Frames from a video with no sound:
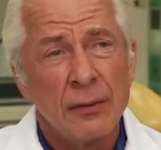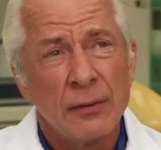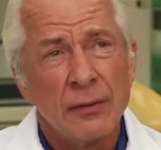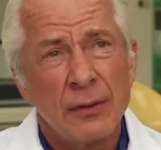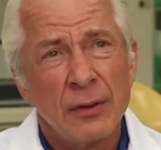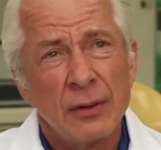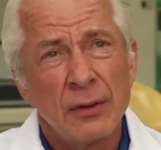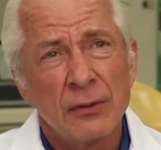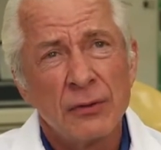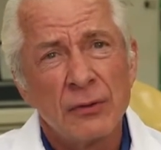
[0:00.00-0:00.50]

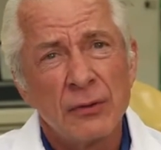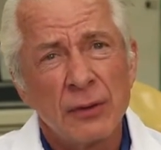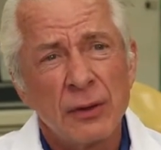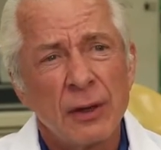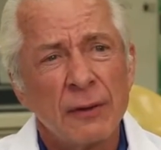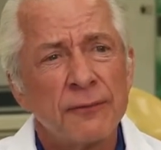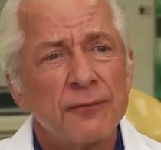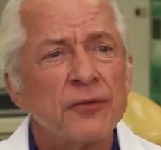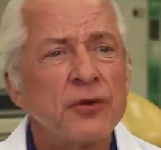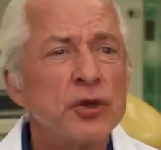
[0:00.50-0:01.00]
There's
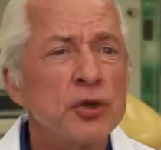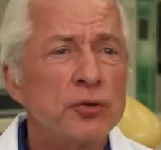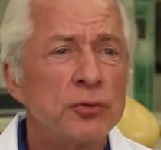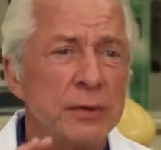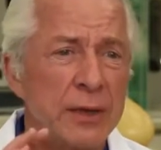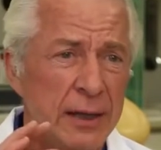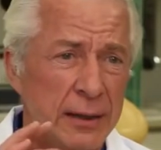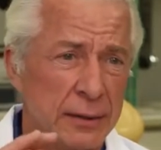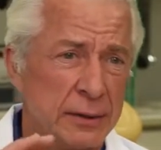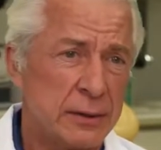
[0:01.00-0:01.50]
a few
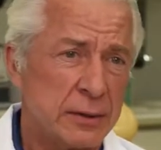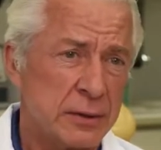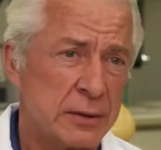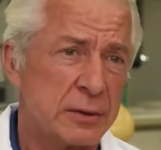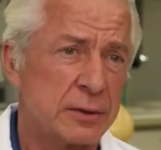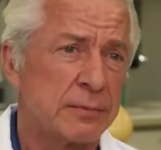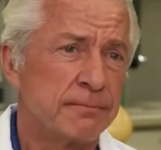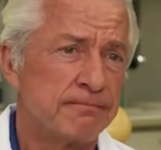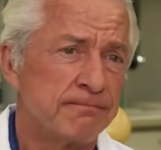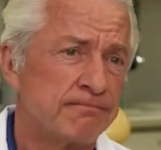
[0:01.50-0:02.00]

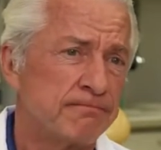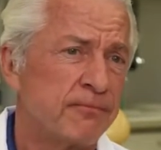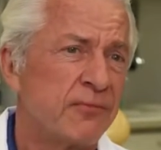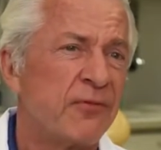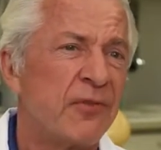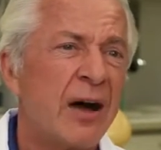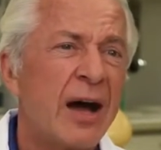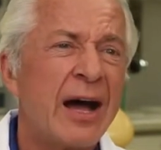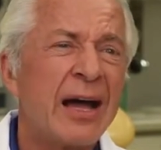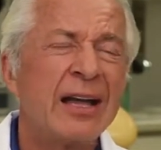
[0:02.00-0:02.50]
dentists,
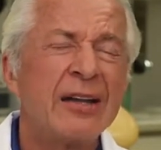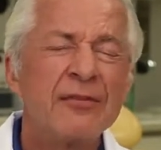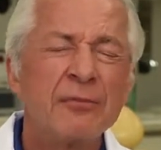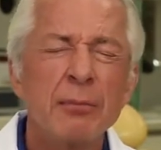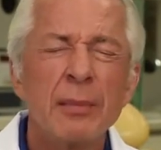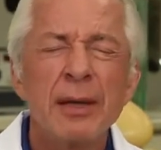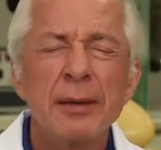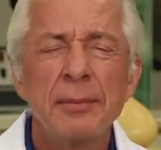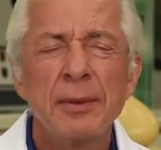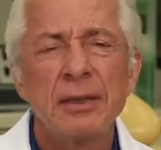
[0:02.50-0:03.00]
5,
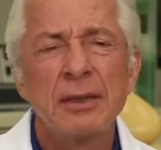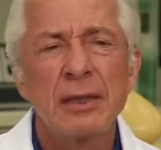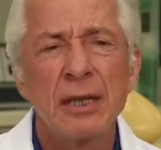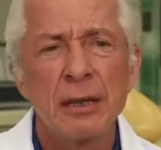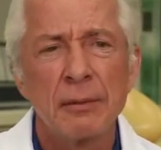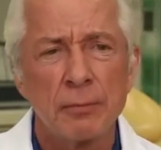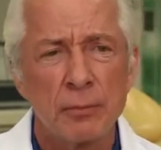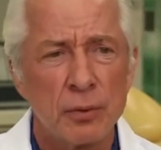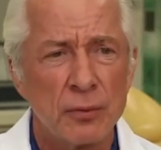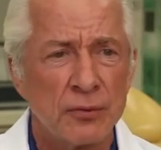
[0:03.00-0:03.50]
maybe
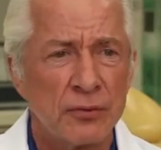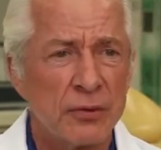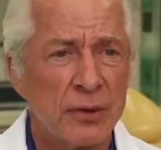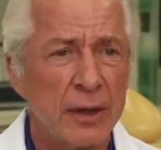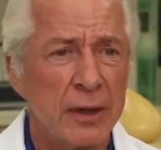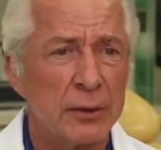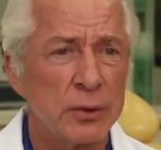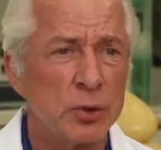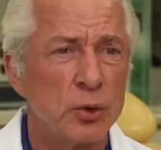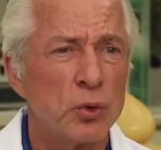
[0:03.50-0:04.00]

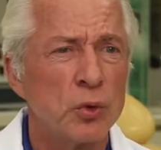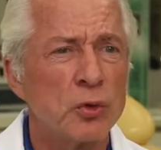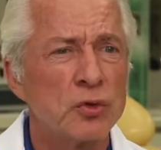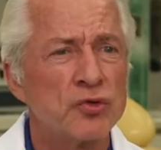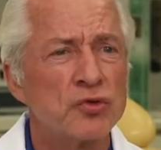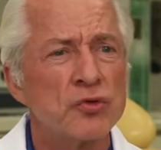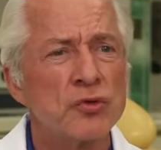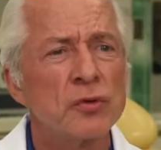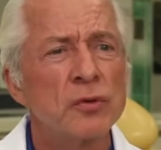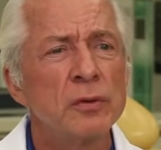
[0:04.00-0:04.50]
10%, who are
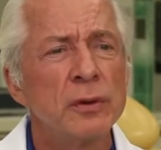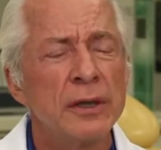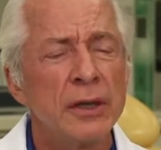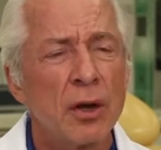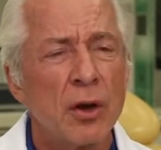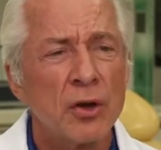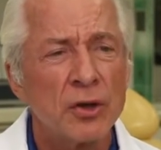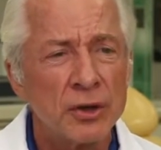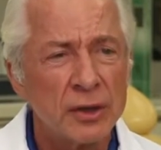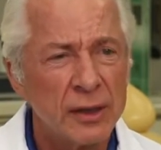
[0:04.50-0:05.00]
truly
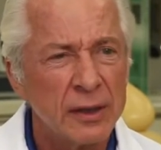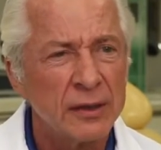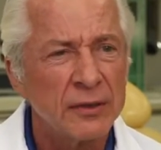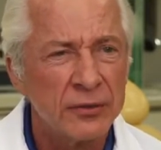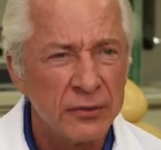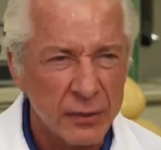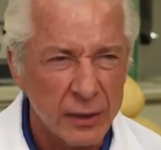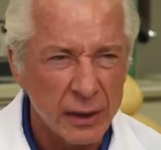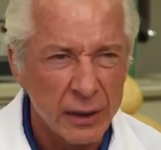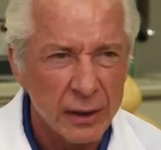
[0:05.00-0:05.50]

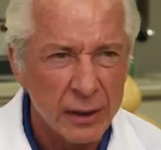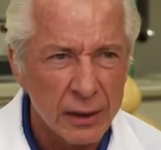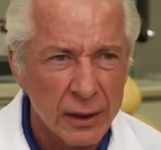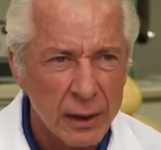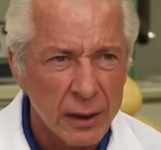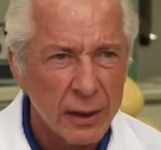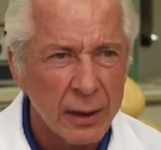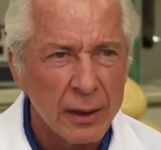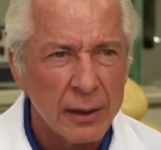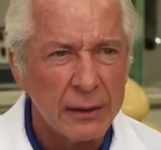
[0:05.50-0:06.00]
artistic.
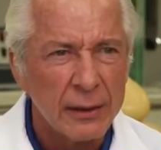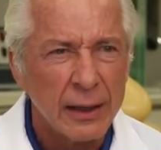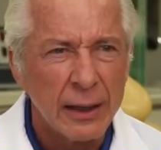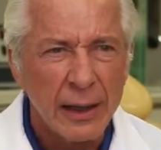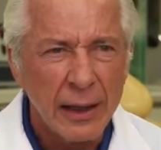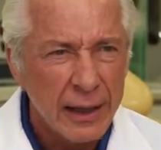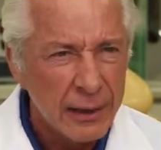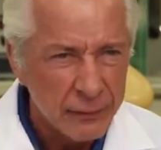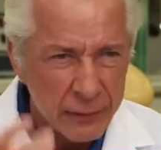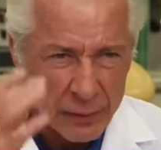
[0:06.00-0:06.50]
They
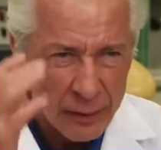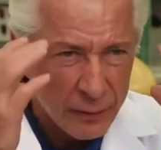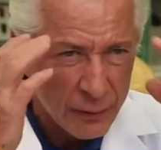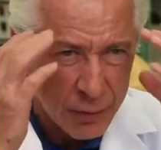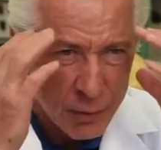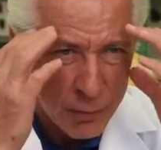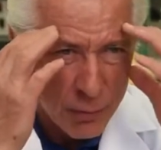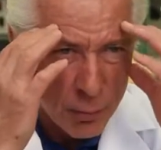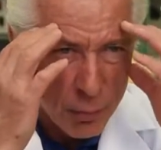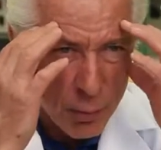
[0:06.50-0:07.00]
have it in
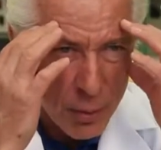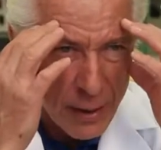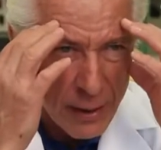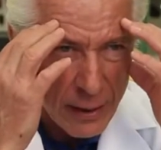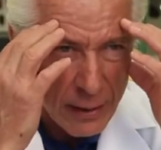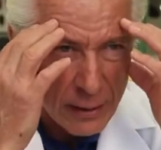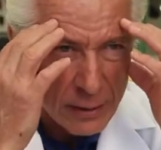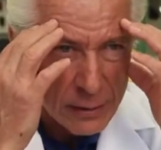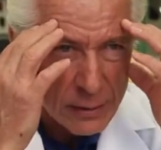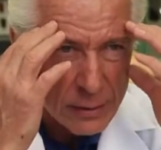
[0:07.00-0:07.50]
their
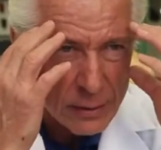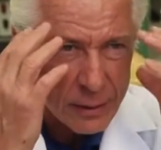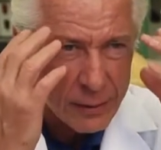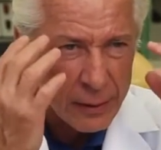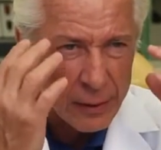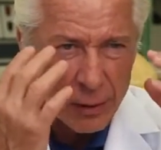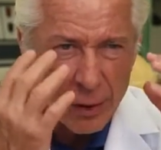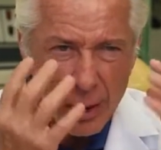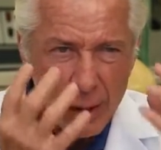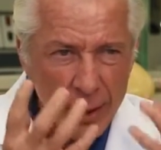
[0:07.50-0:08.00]
brains
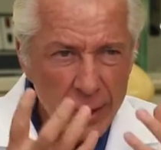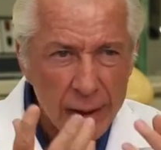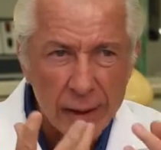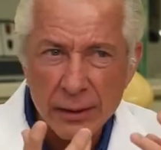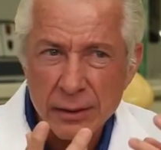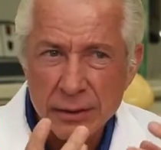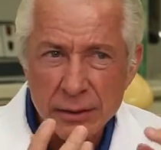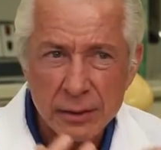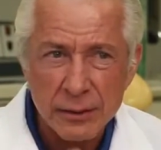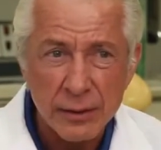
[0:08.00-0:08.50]
and their
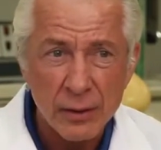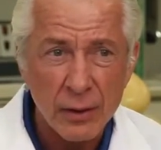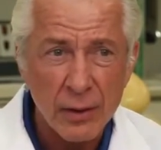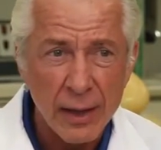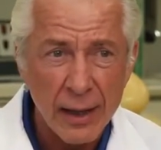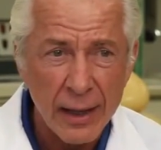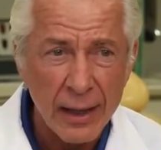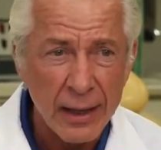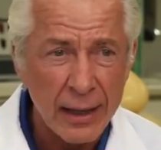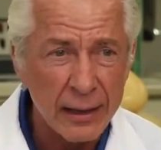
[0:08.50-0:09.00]
eyes and their
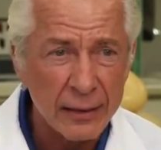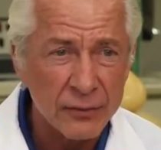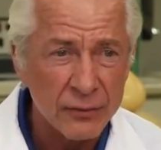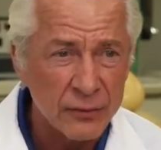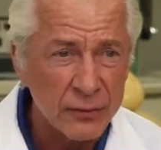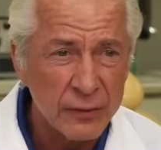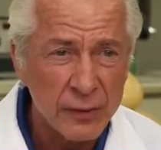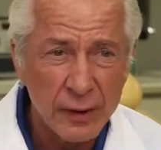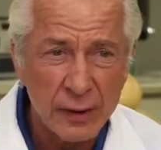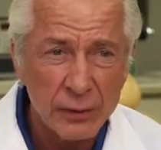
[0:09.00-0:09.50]

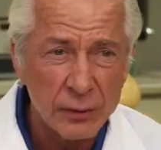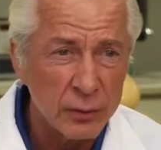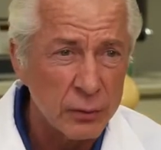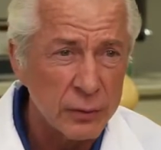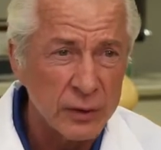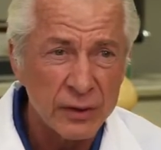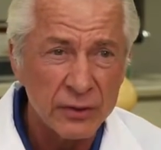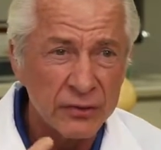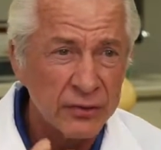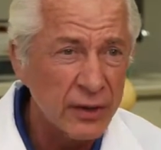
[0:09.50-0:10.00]
hands. They
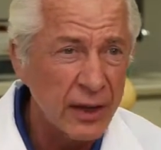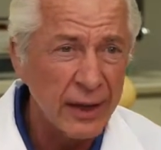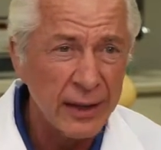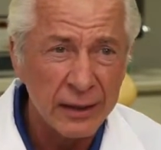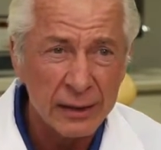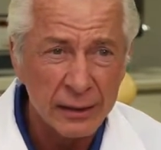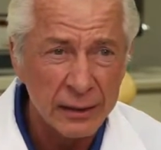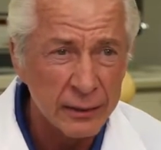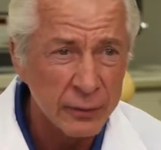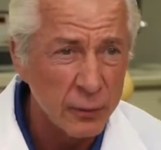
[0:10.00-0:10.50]
know
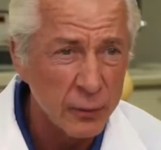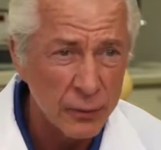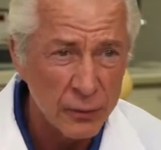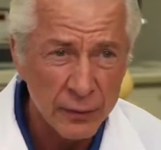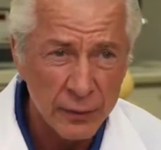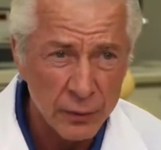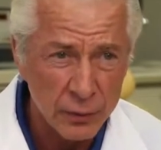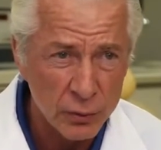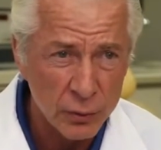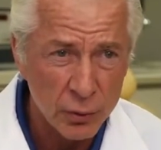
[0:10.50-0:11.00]
exactly where
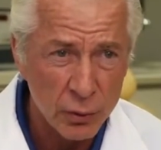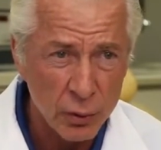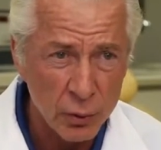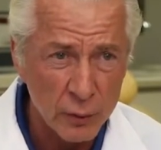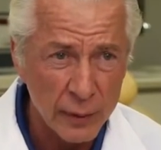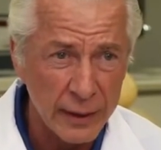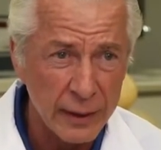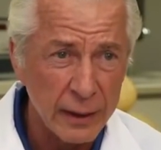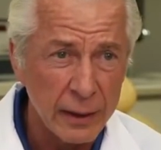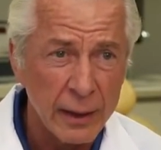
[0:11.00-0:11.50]
they're
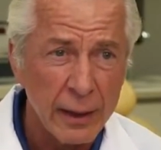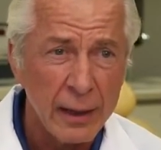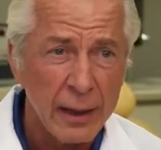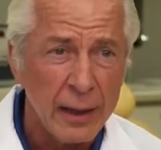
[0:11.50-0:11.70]
going,